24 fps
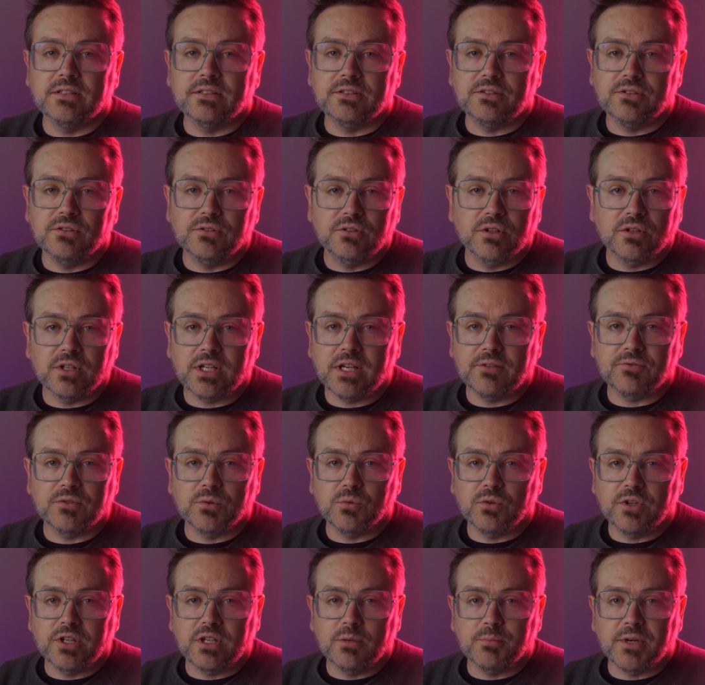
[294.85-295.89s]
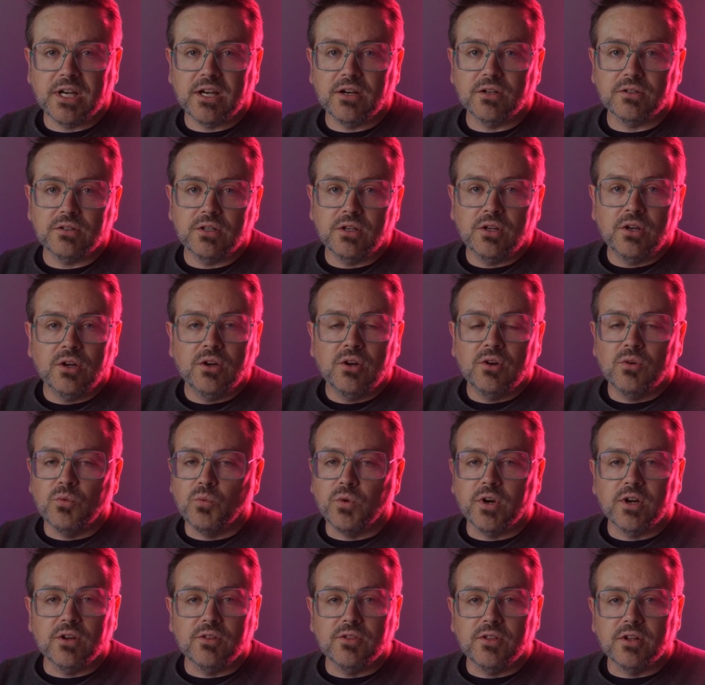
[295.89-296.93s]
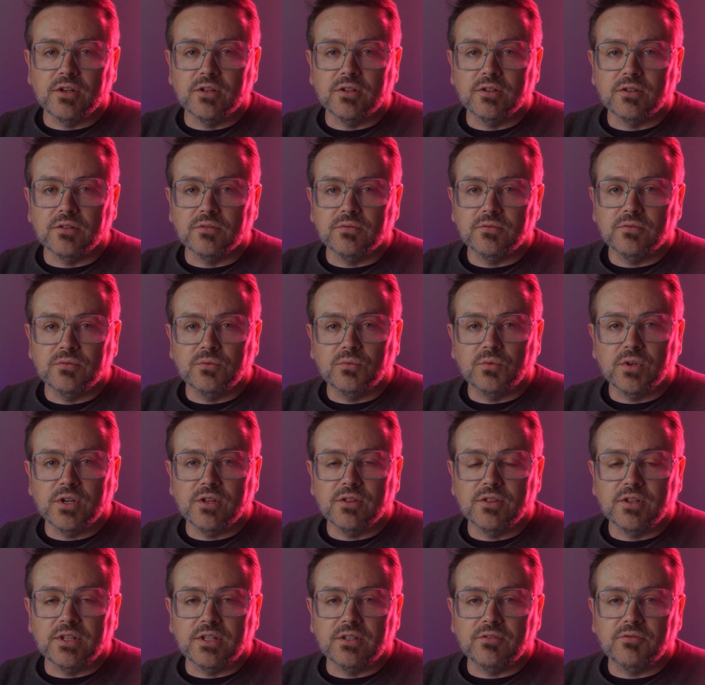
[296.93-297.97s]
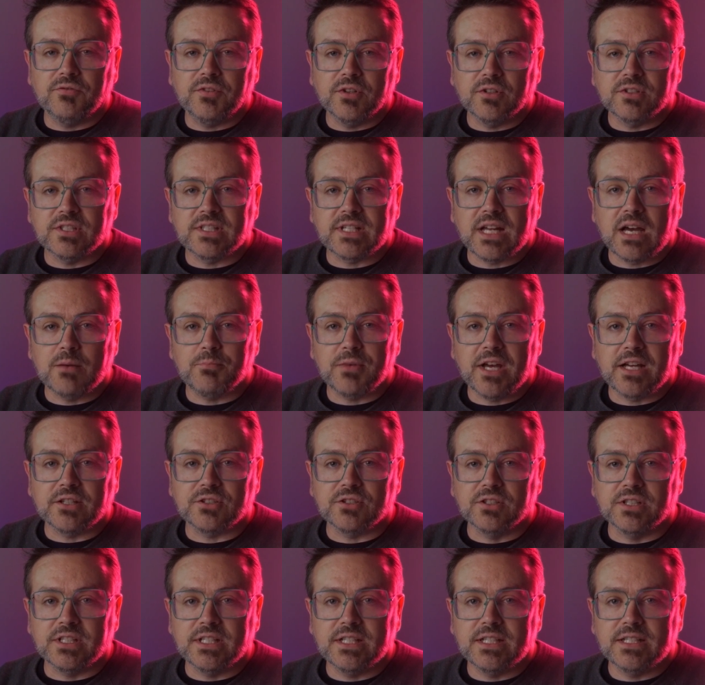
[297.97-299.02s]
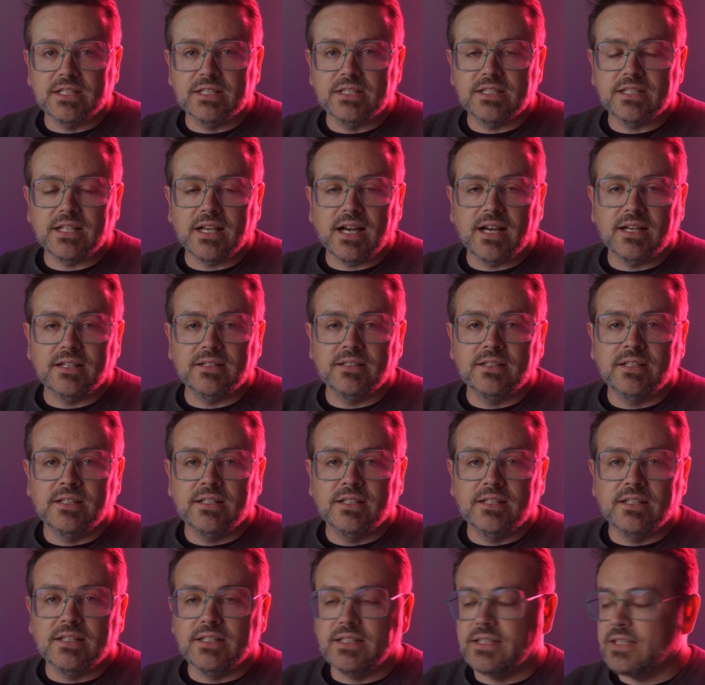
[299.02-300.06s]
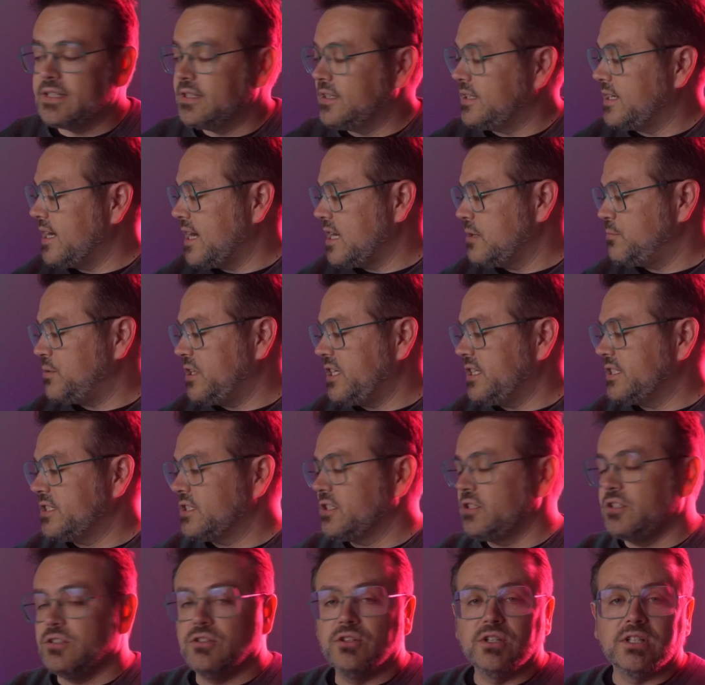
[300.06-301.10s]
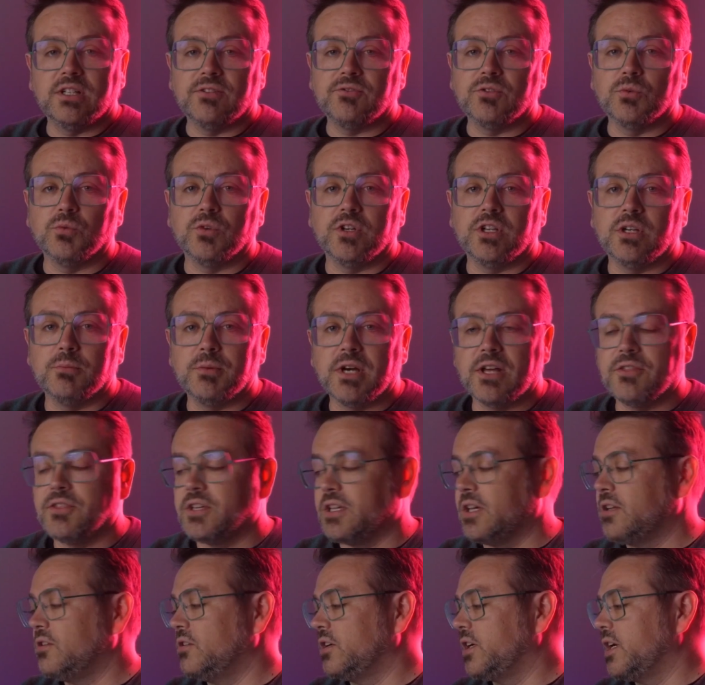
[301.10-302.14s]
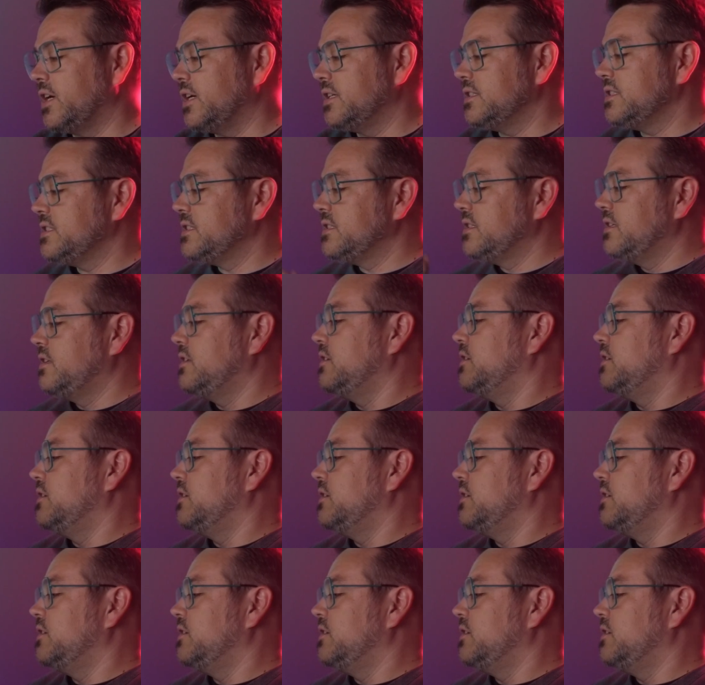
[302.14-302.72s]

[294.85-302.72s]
You don't have to worry about where the field stop actually is In the eyepiece, you don't have to worry about the undercuts.